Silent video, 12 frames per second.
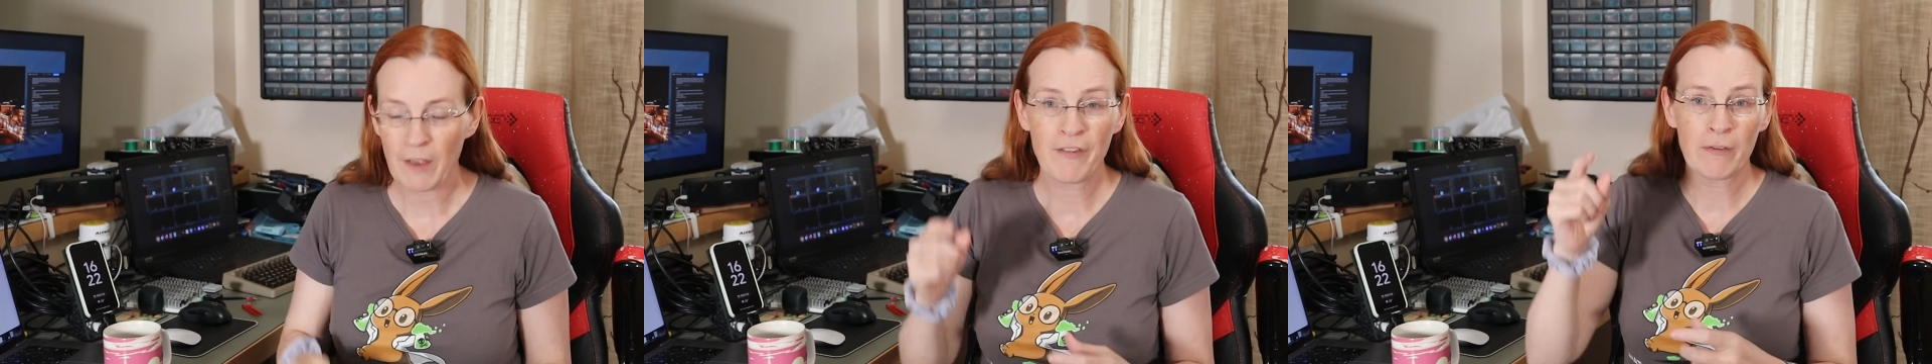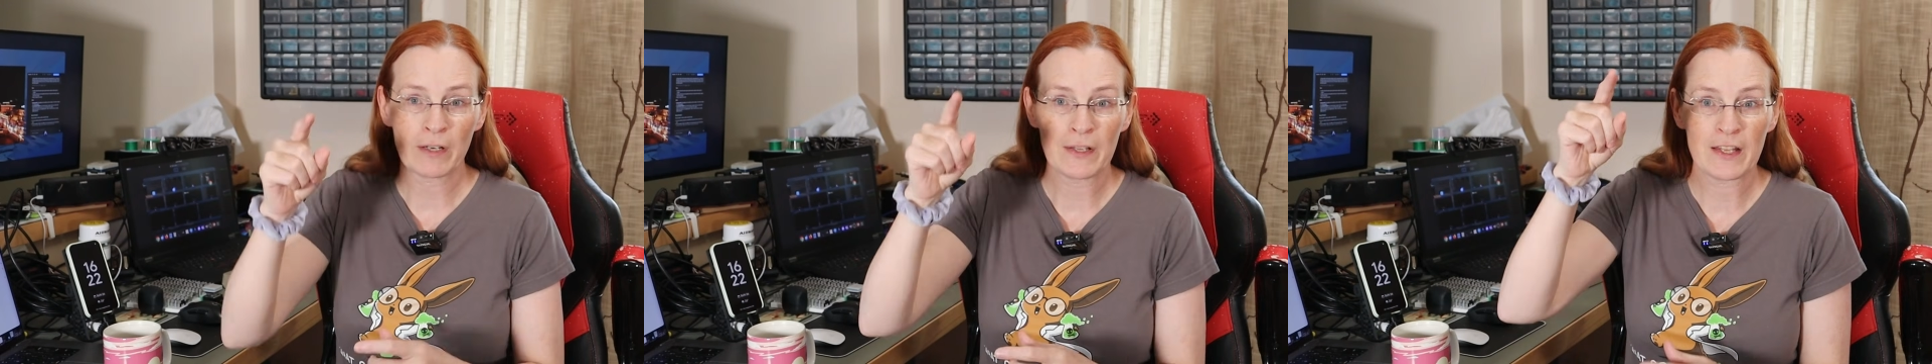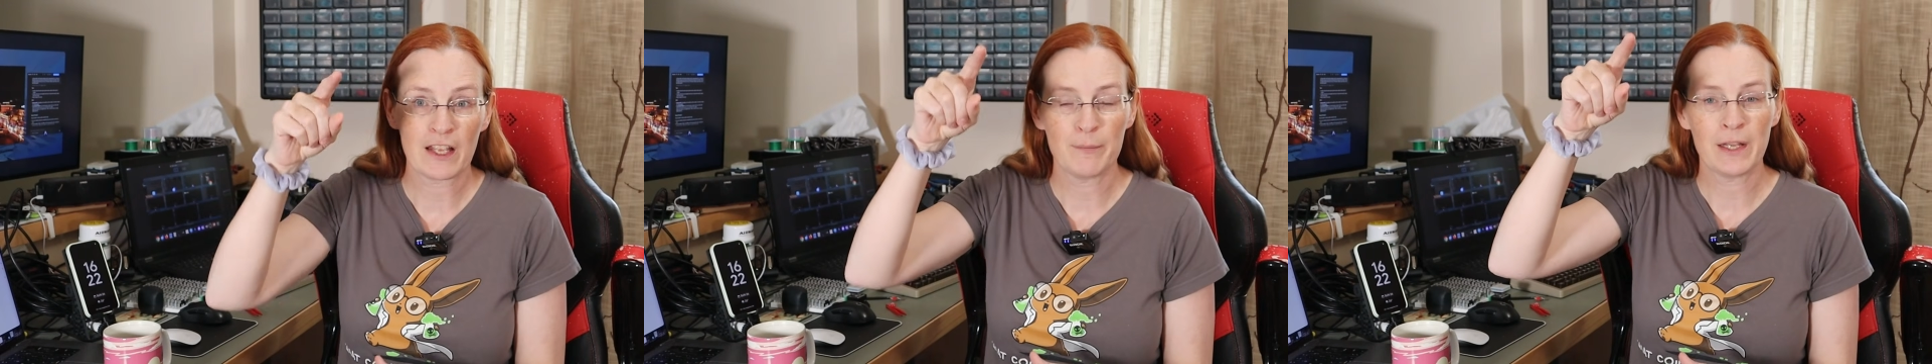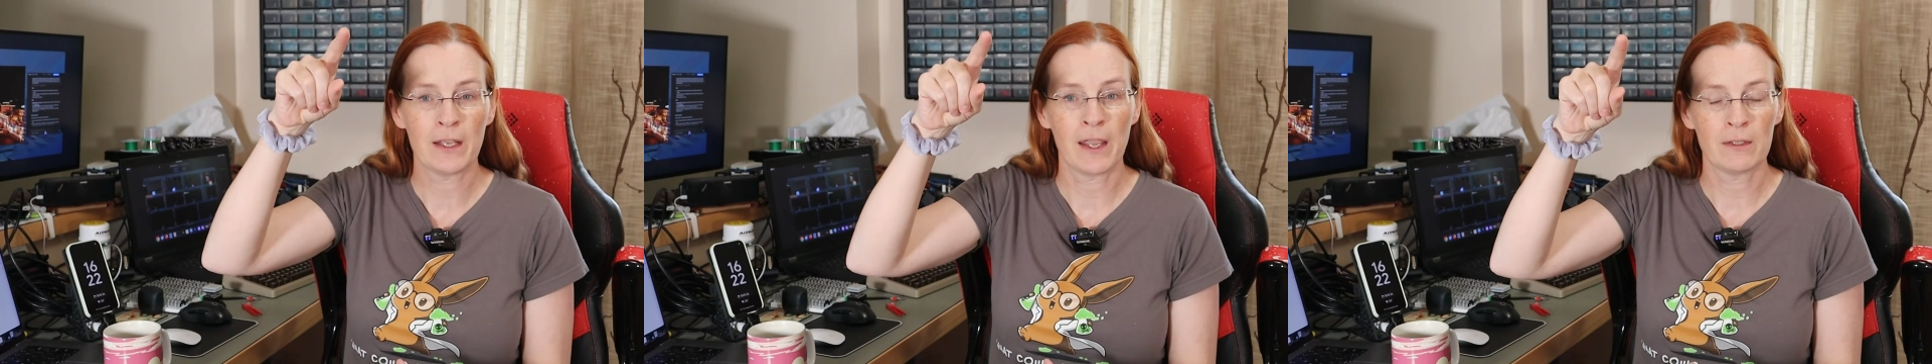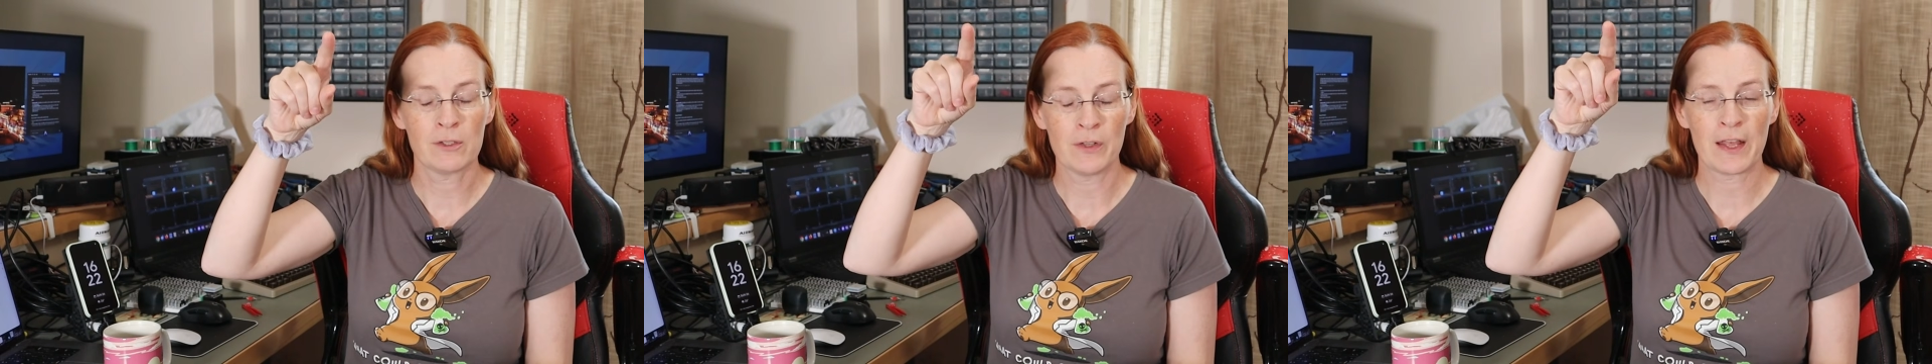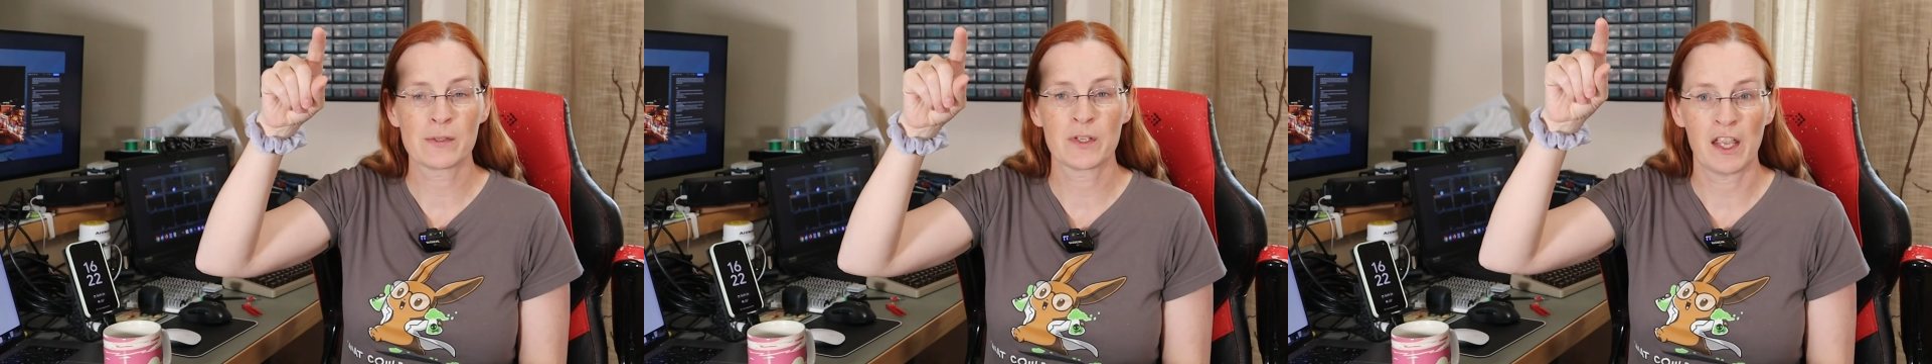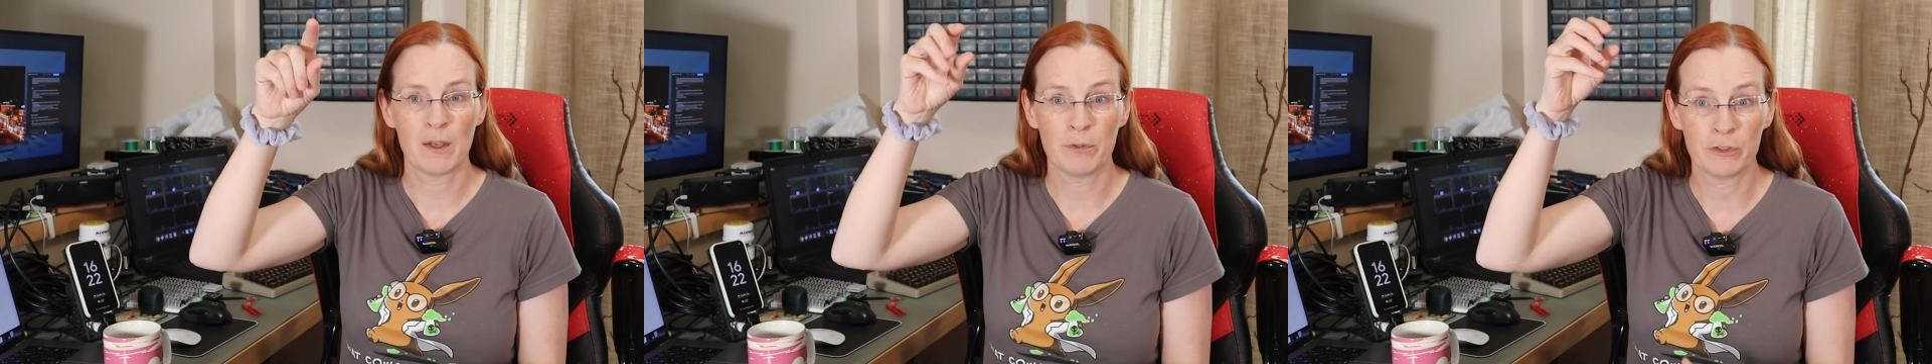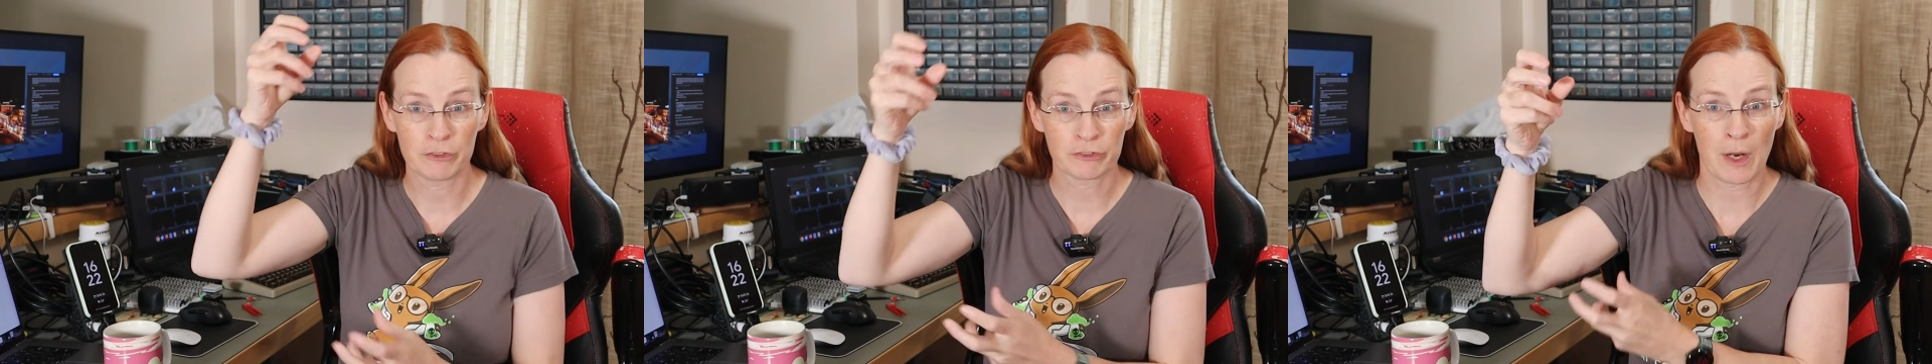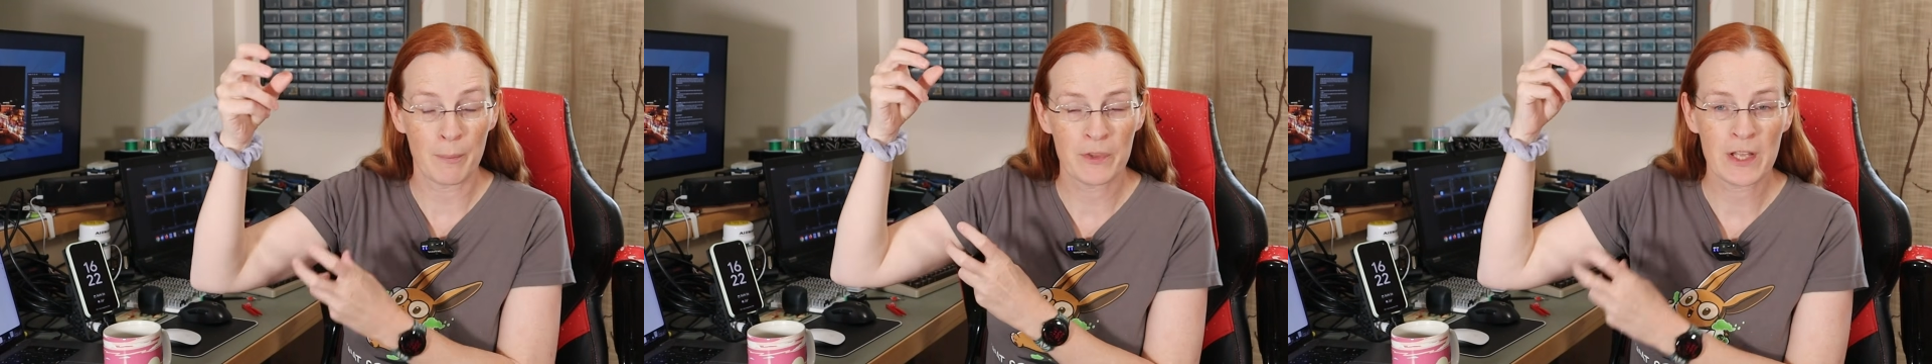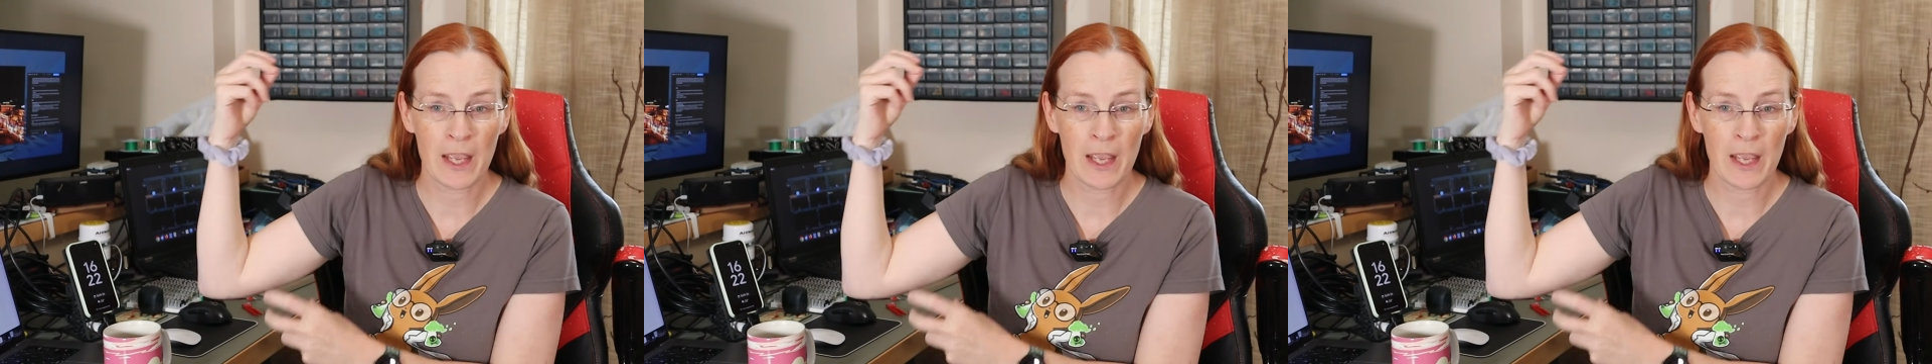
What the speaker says: If I ran the NMEA 2000 cable from